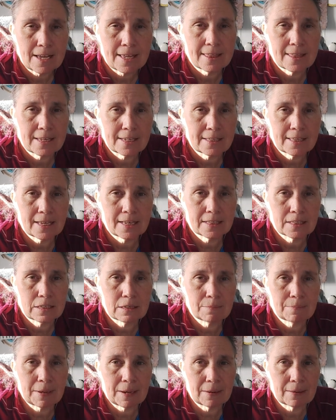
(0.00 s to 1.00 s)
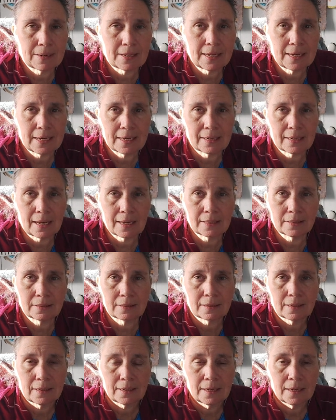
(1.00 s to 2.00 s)
think that's about it. I
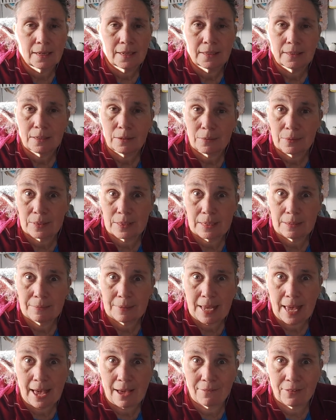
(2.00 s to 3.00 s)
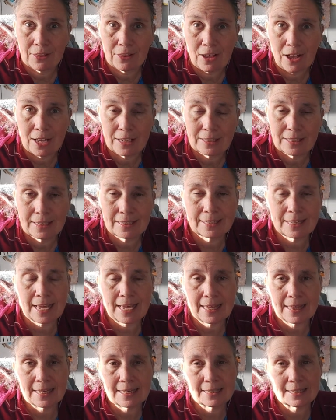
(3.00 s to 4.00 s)
don't seem to have a lot to
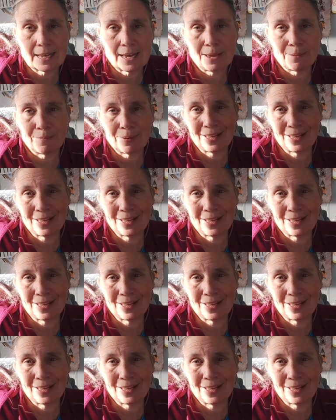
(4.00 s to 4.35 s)
say this time,